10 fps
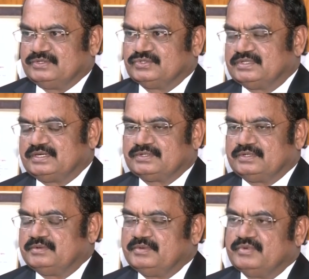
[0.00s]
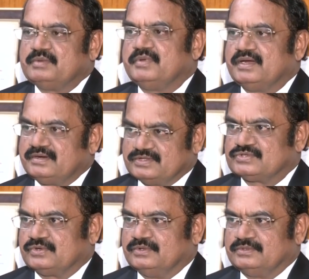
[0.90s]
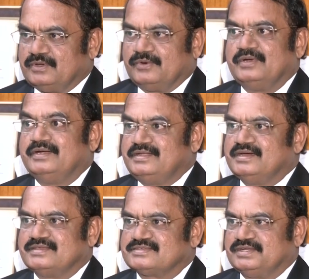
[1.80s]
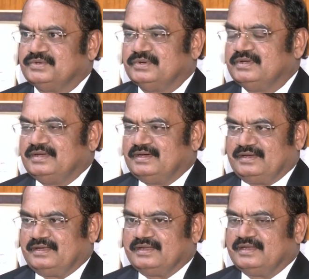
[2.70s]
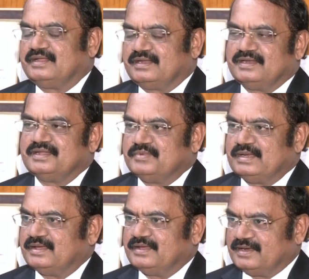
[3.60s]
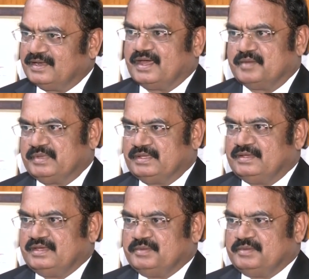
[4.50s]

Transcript: so that even beyond ISRO, the whole India is now really happy,